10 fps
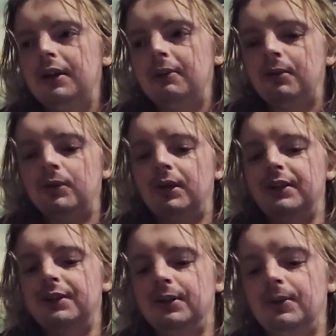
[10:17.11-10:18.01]
were
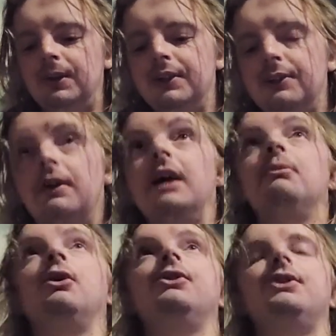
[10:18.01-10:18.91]
releasing all these great
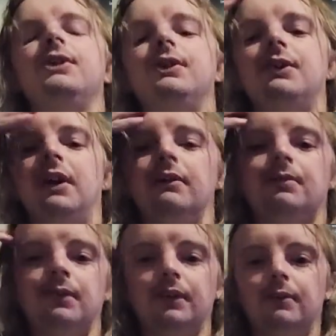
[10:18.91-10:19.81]
monsters, like
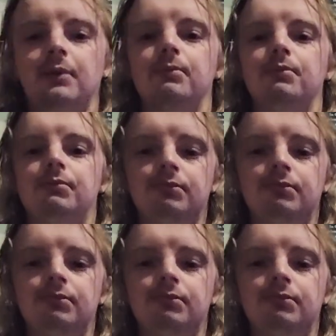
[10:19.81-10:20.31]
from,